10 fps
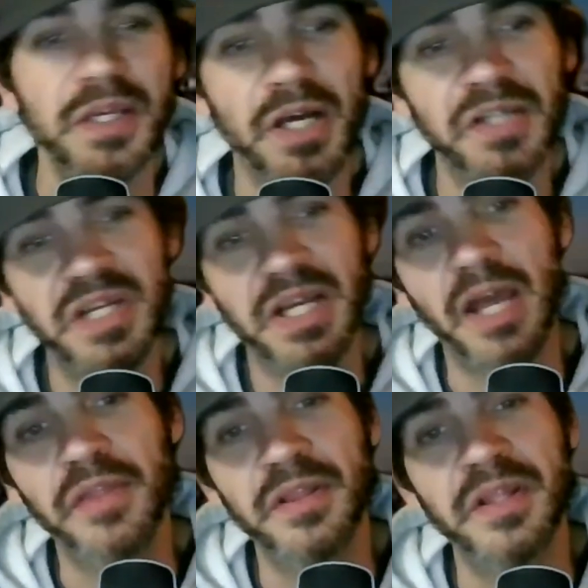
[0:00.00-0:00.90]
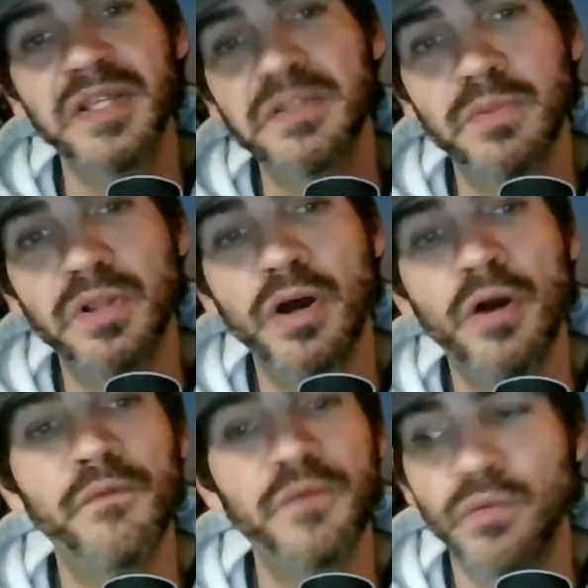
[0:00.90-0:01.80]
Y'all check out the links
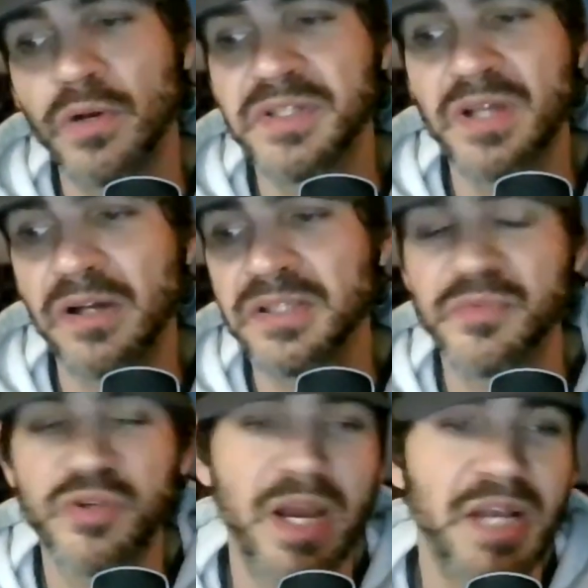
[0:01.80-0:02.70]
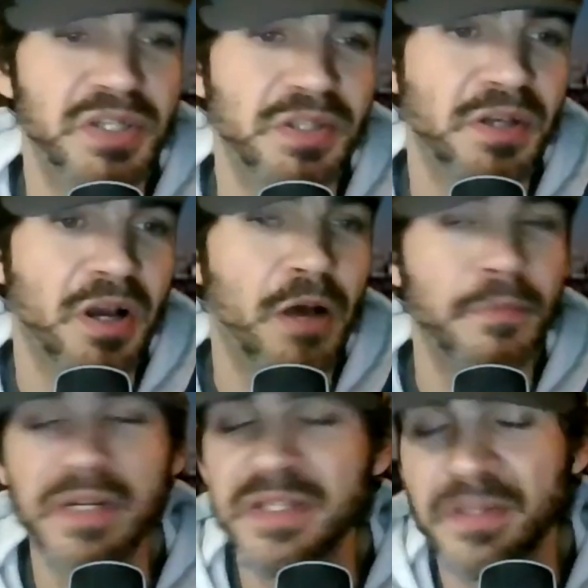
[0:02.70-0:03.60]
below if you want to talk some trash in the
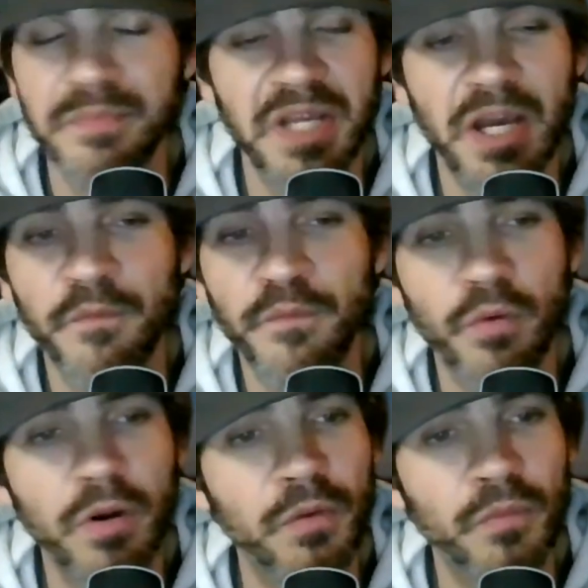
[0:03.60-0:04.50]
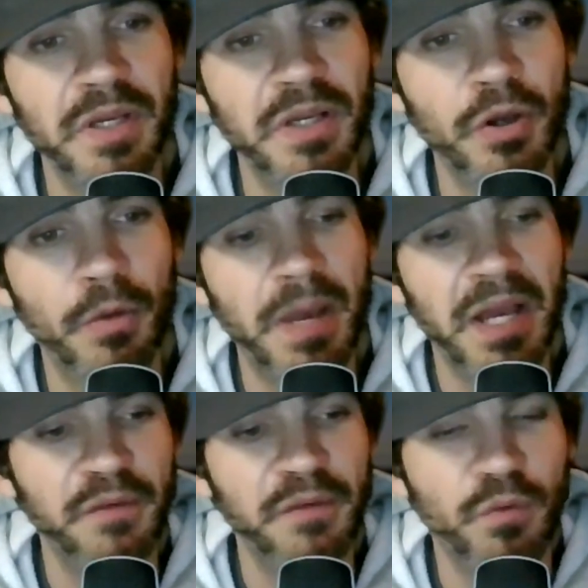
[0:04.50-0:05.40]
comments. I'm down for it. We can go
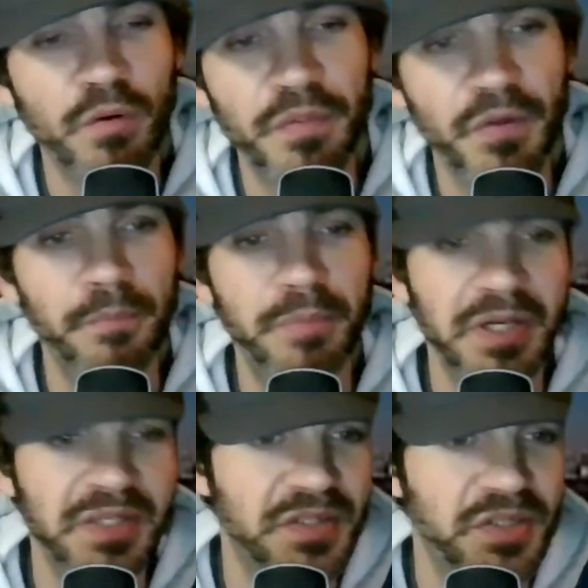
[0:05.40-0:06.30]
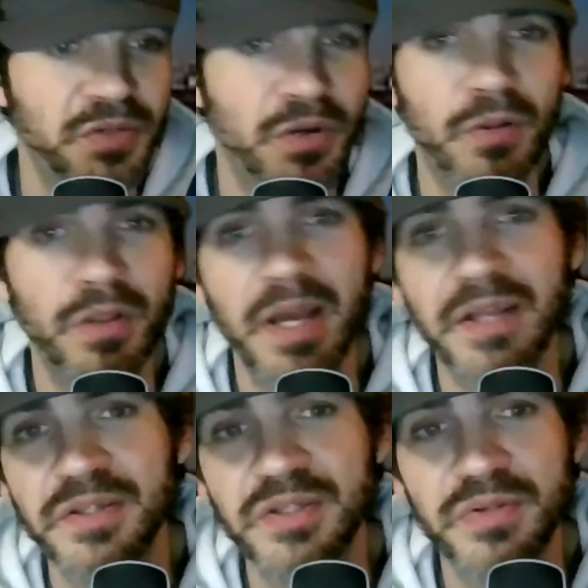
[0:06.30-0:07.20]
back and forth on picks that you don't
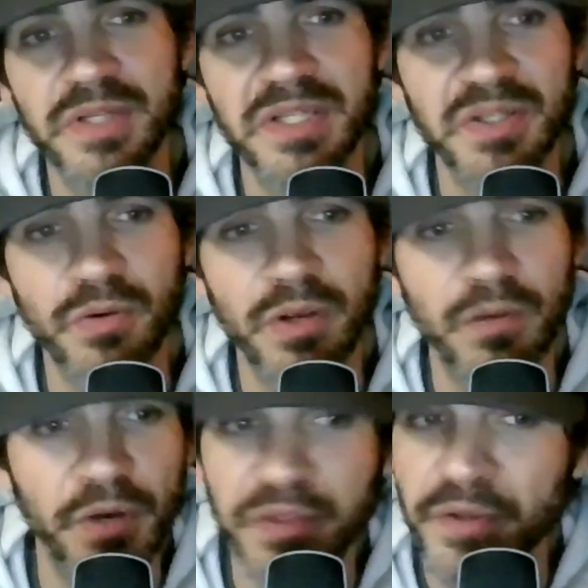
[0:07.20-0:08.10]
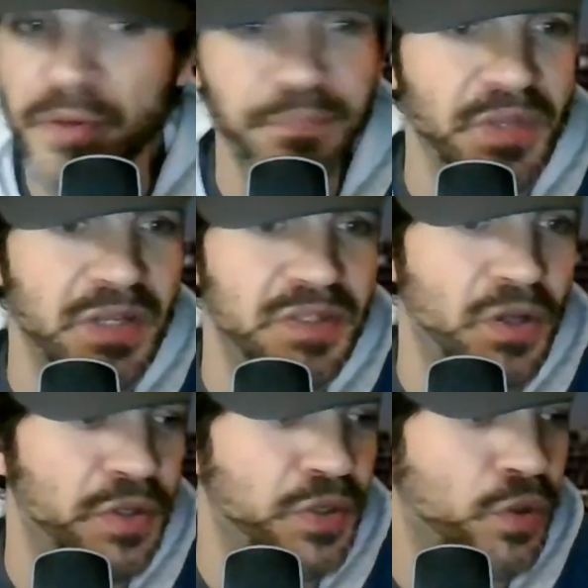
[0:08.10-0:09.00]
like, that you disagree with.
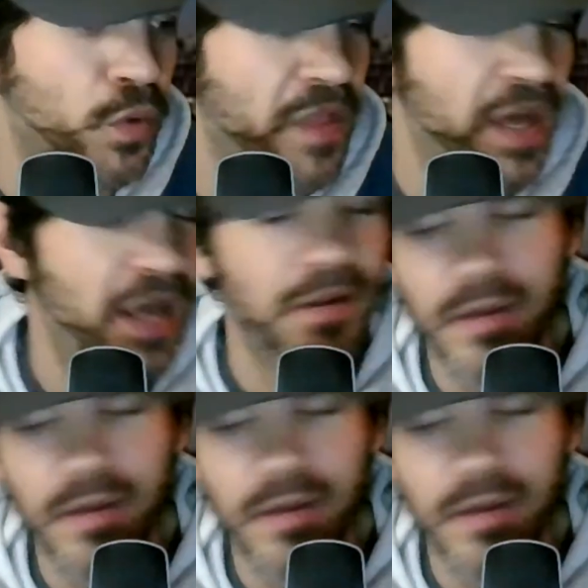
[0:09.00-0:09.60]
Totally cool with that.